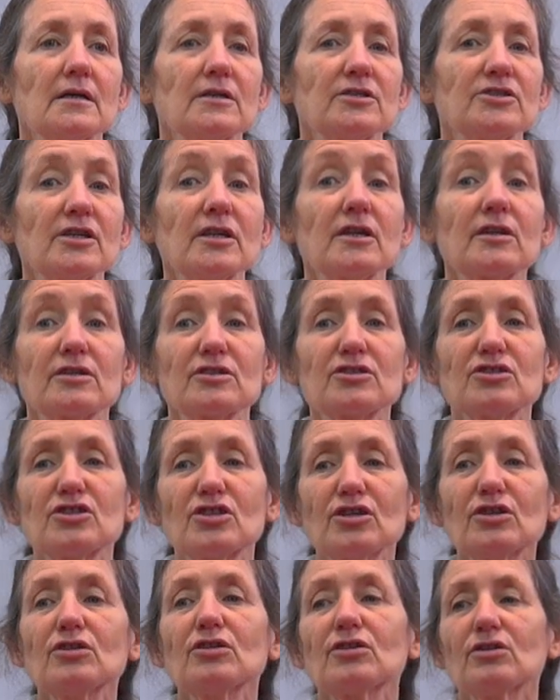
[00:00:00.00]
She
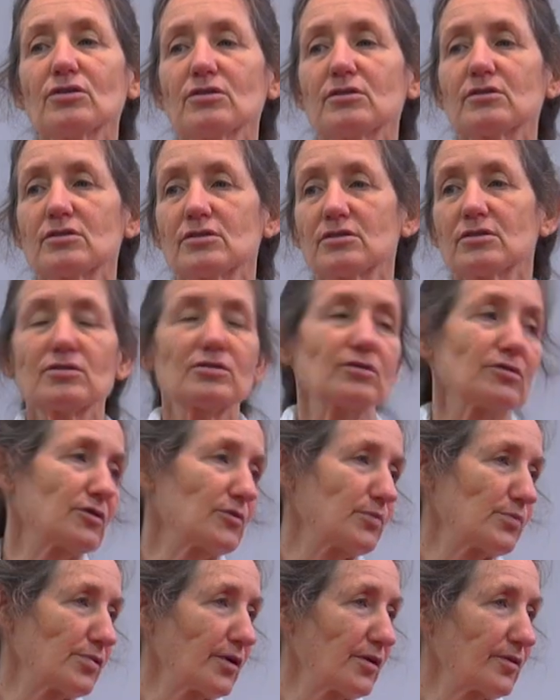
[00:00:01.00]
continued to do the
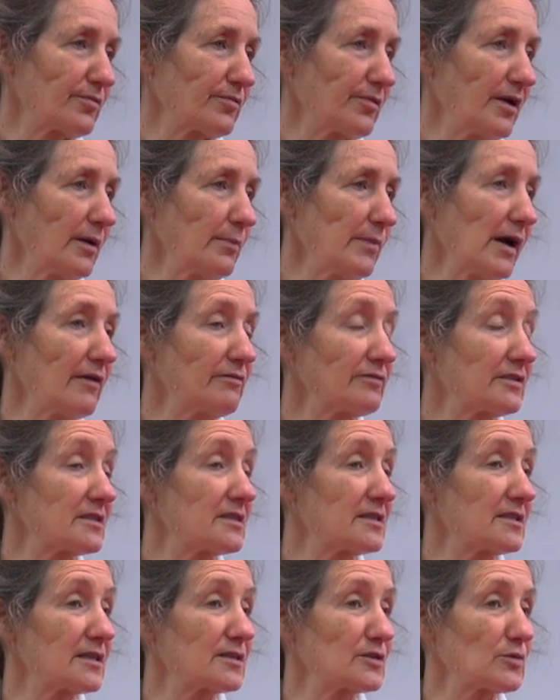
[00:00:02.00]
program. After
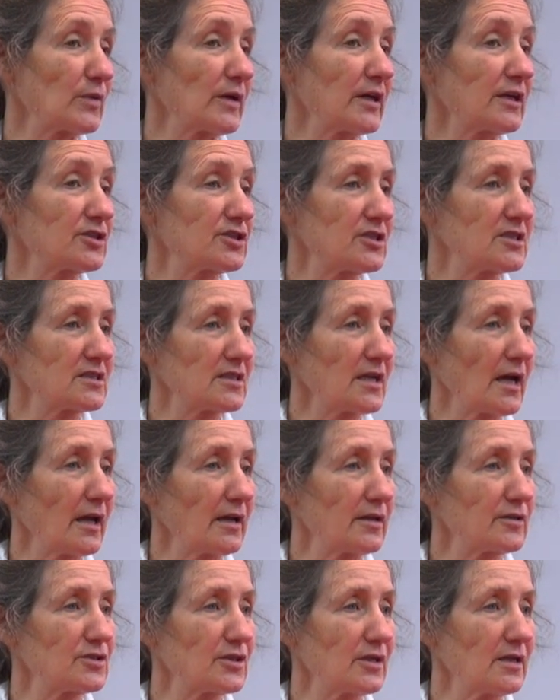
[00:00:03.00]
6 weeks, she
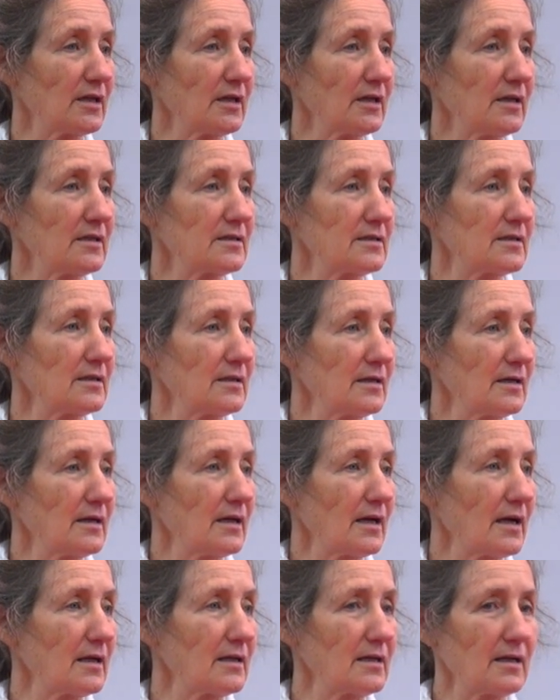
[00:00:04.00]
started to eat
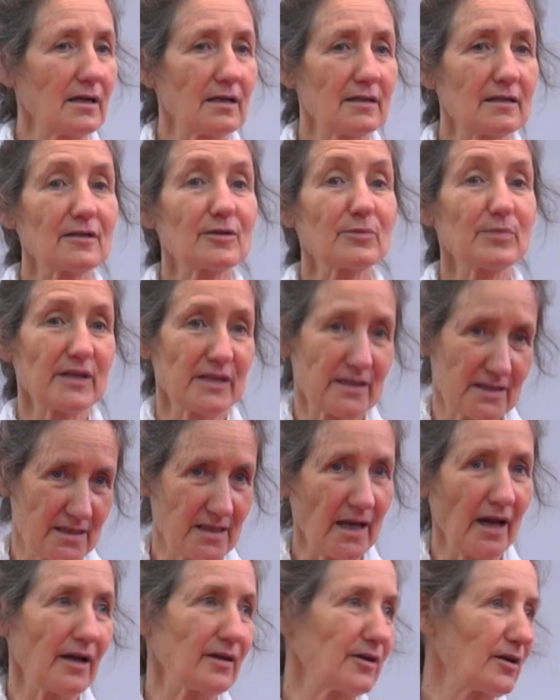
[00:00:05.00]
a little bit of
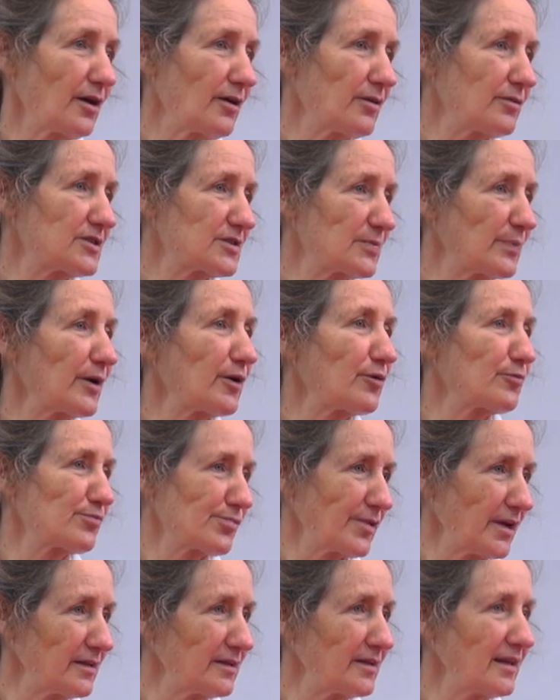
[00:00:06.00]
sourdough spelt
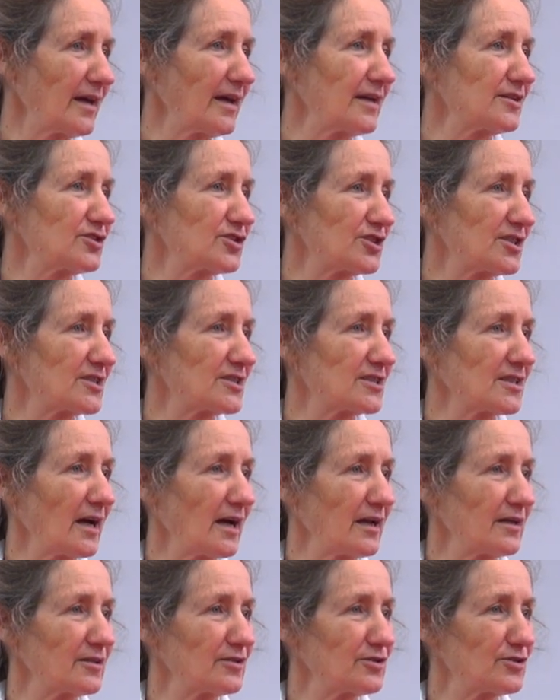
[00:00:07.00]
bread then. She
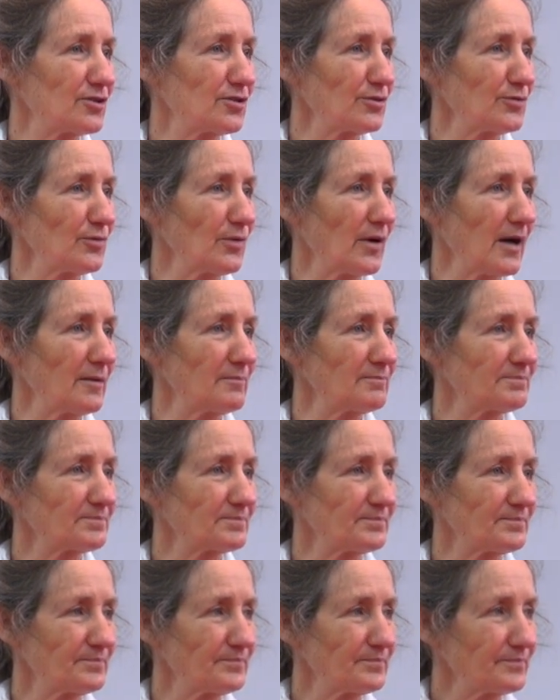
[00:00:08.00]
started to
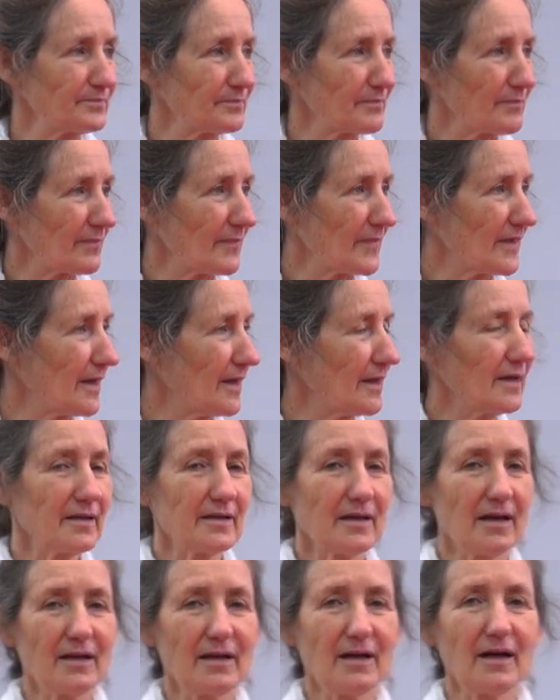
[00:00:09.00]
eat
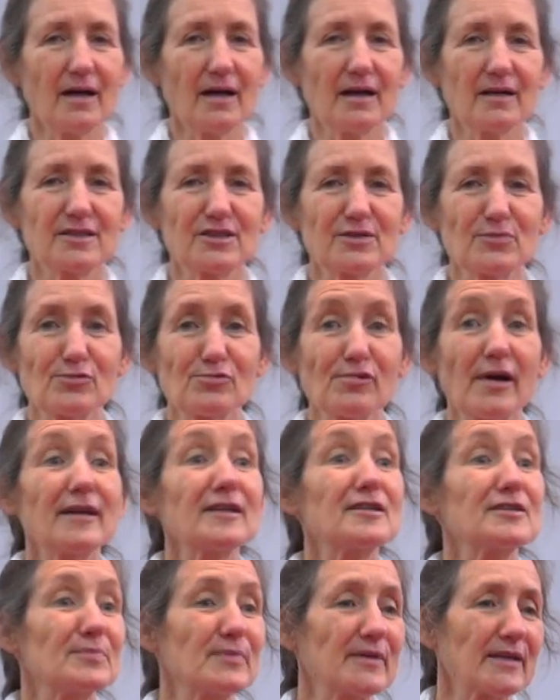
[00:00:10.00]
some Granny
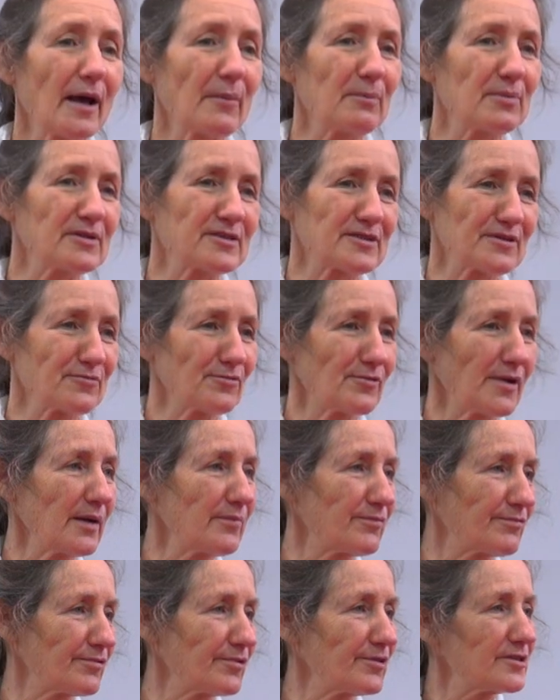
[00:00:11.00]
Smith apples and
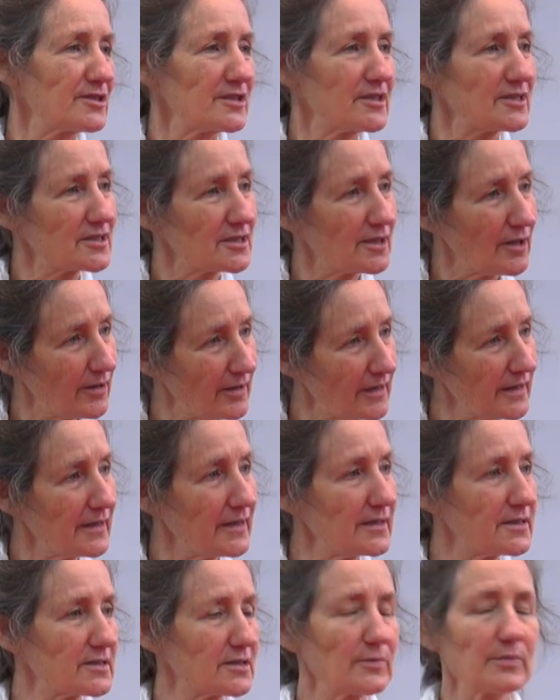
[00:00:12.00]
grapefruit. She slowly
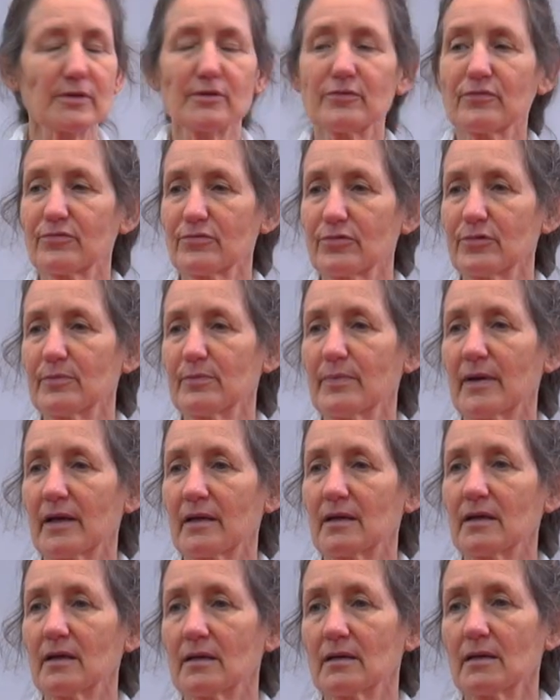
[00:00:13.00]
eased a bit of fruit
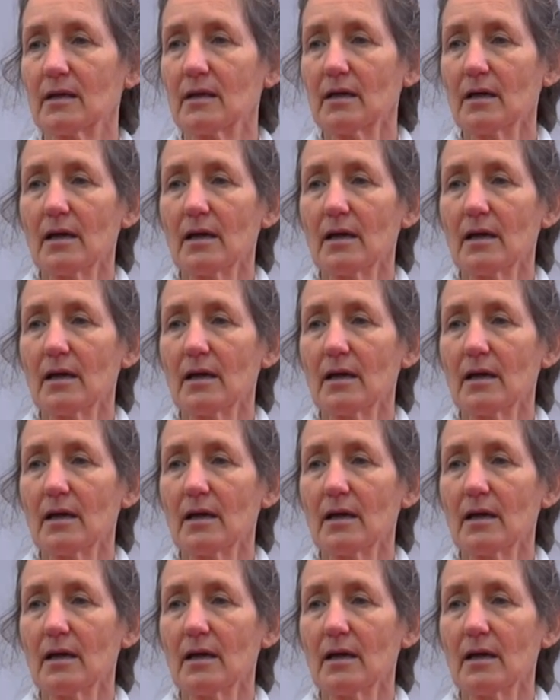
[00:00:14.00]
back in.